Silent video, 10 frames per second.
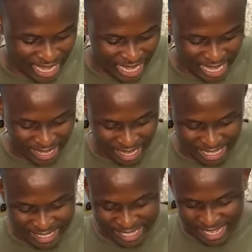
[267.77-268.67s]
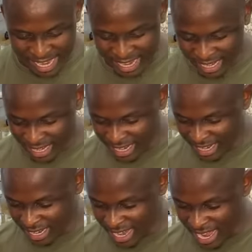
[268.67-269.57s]
And I see uh,
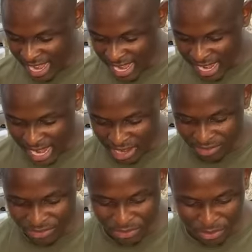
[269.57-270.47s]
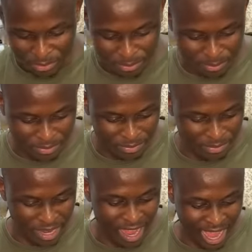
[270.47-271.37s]
her love from
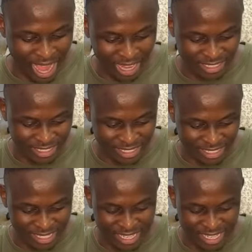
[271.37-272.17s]
us,